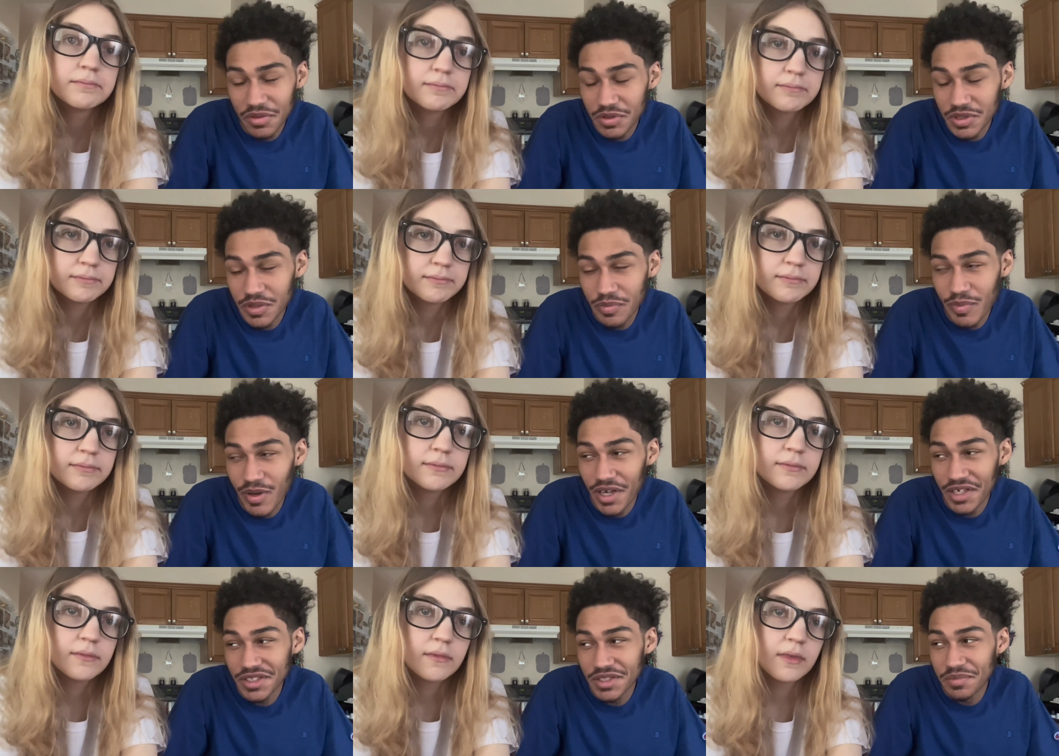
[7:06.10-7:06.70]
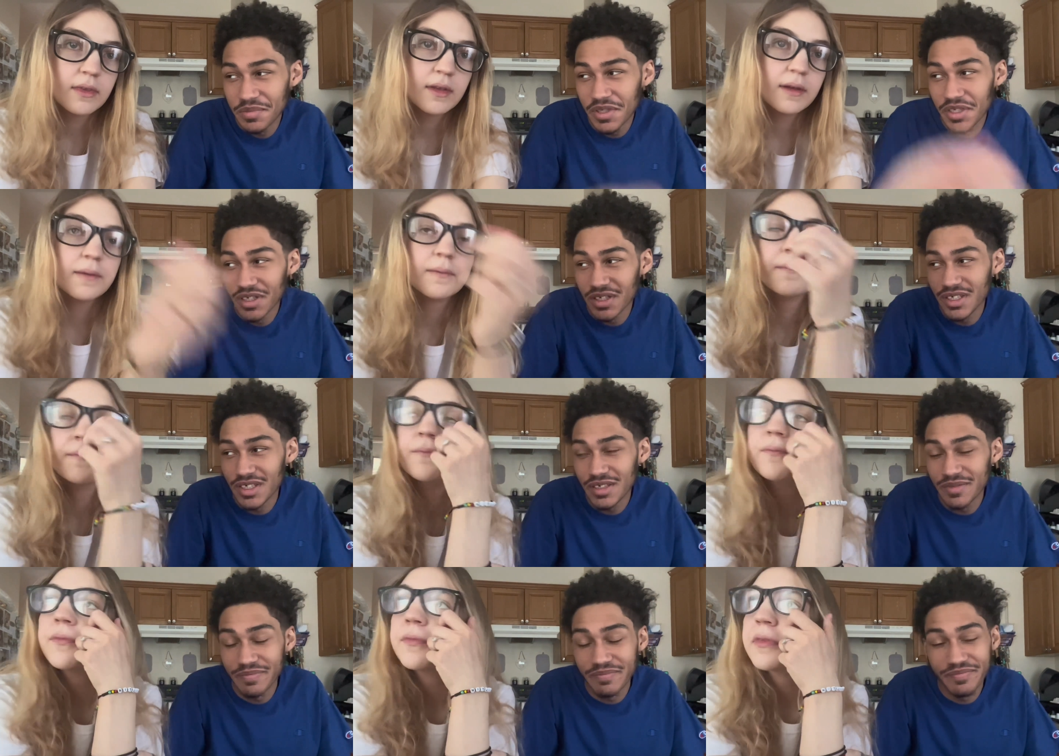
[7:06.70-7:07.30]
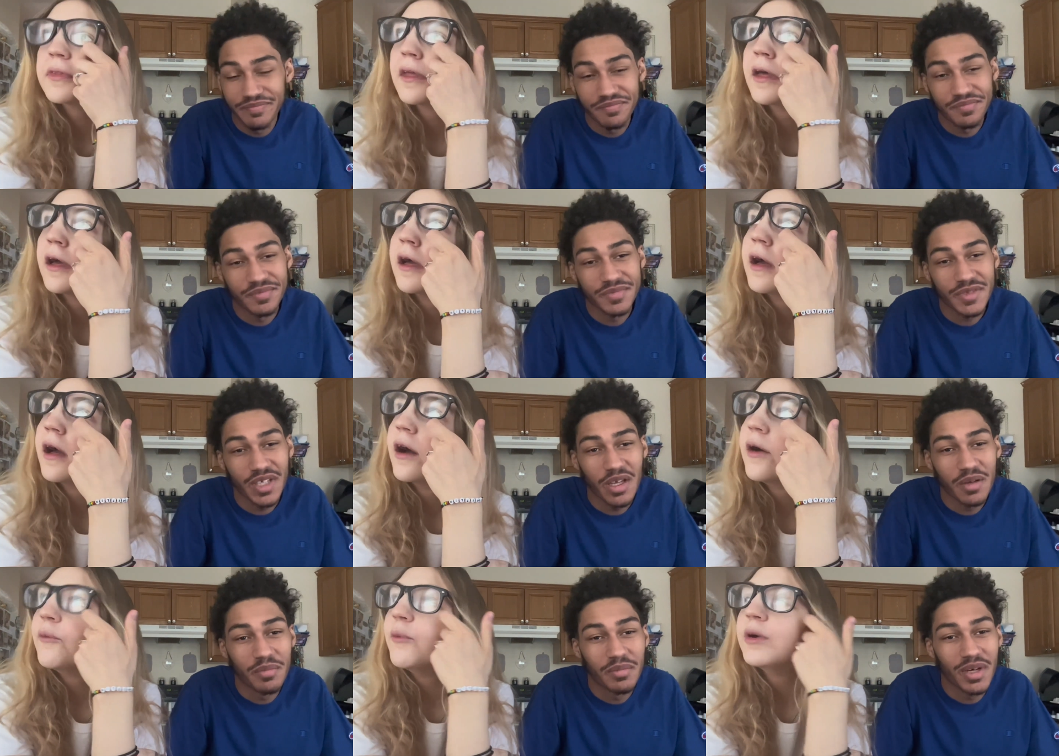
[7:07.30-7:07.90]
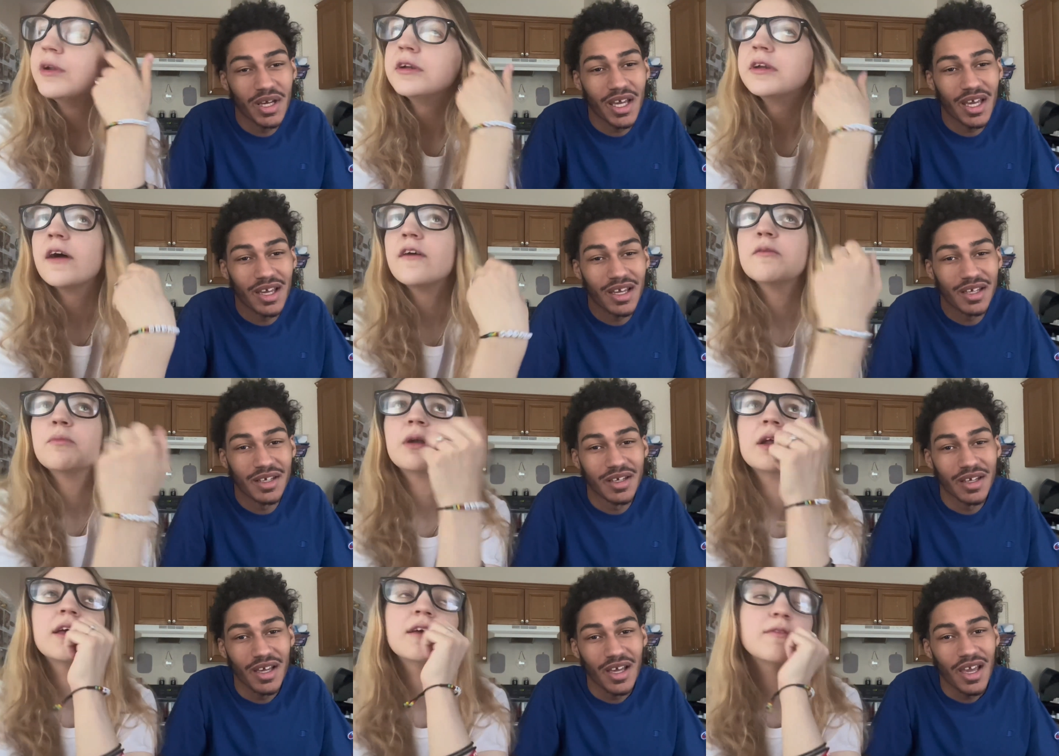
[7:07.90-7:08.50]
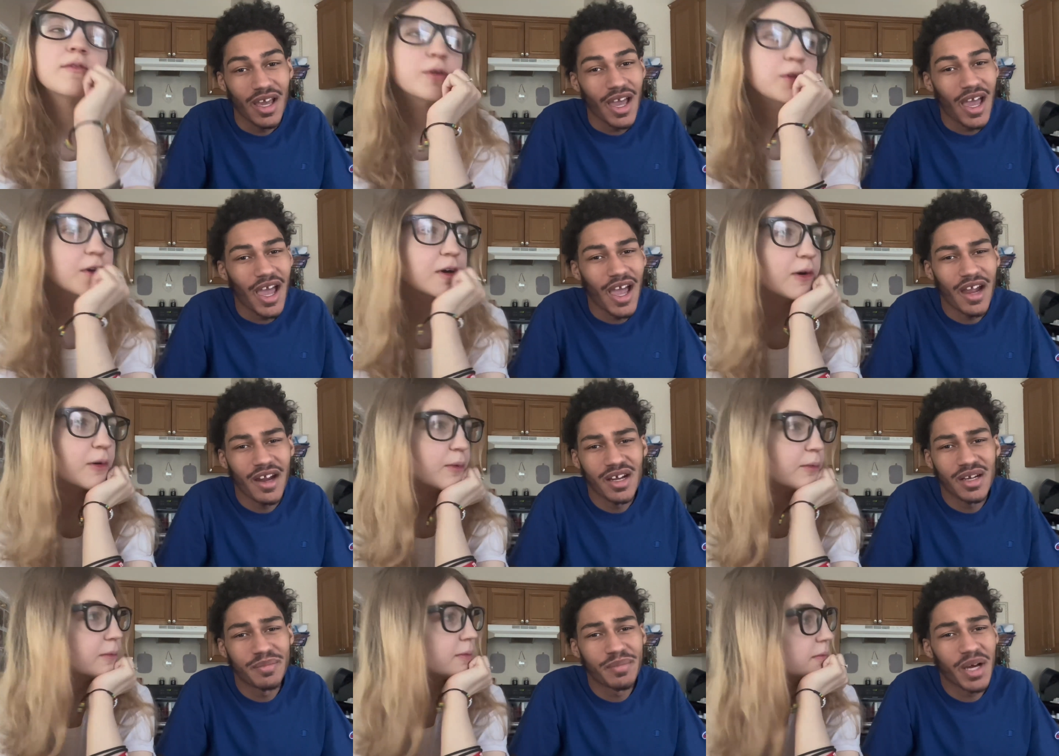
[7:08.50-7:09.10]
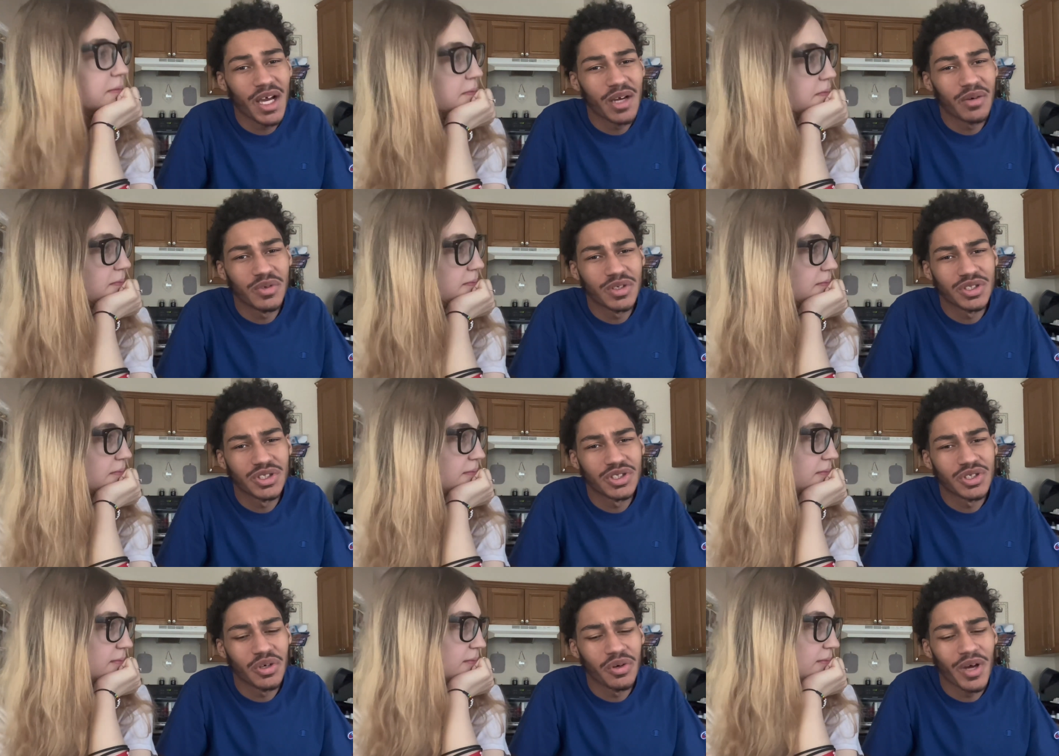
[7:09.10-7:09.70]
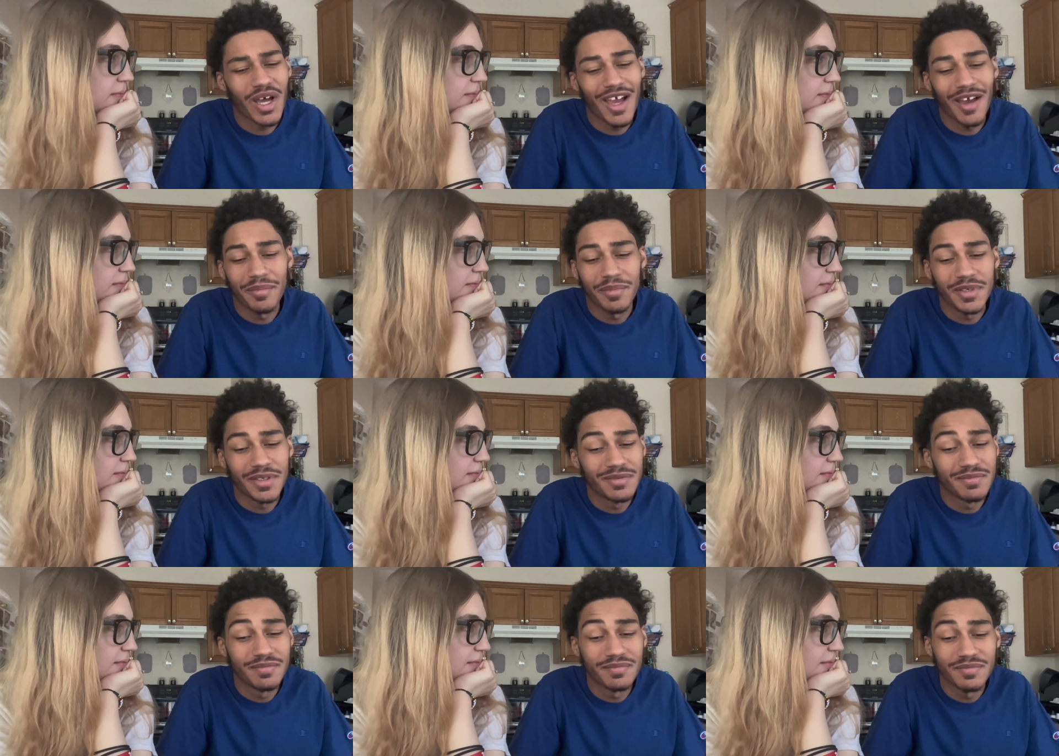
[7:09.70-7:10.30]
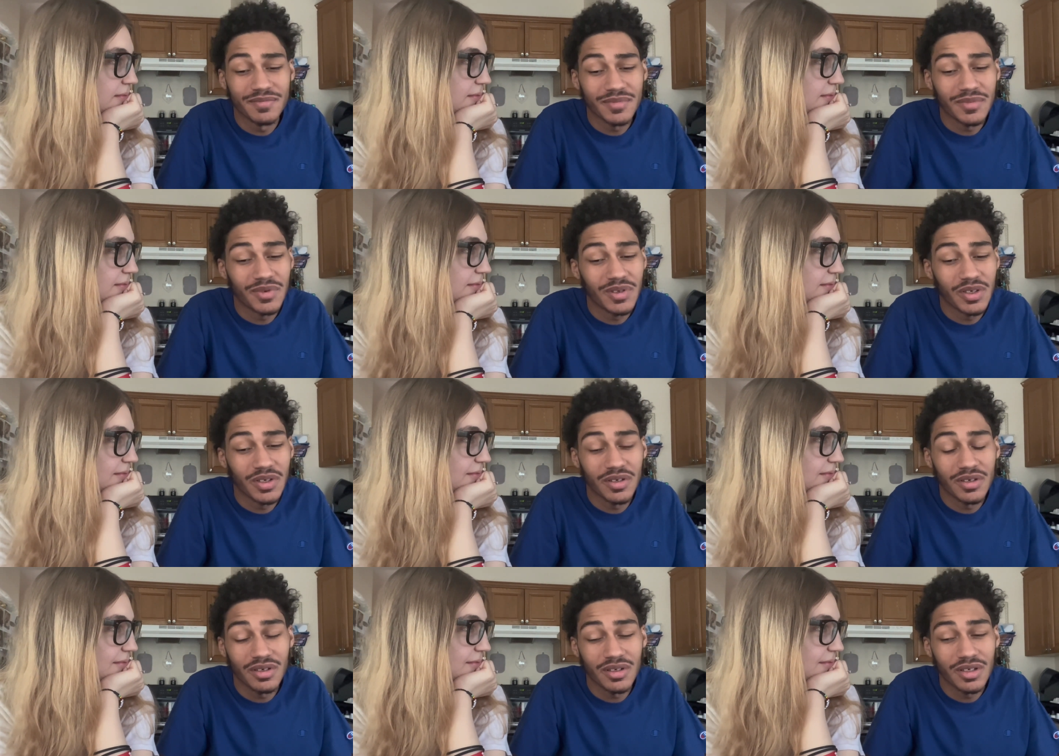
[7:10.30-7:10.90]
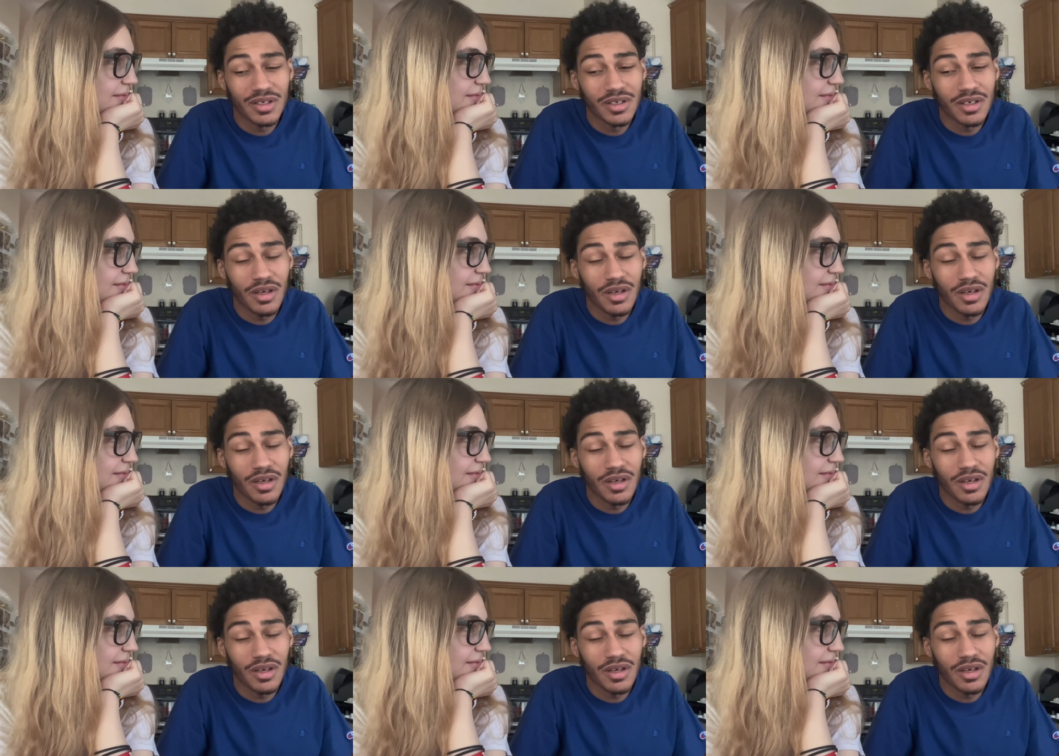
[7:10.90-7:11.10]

Speaker 1: It's a possibility. What did everybody hey, even know? Everybody was so happy. Literally,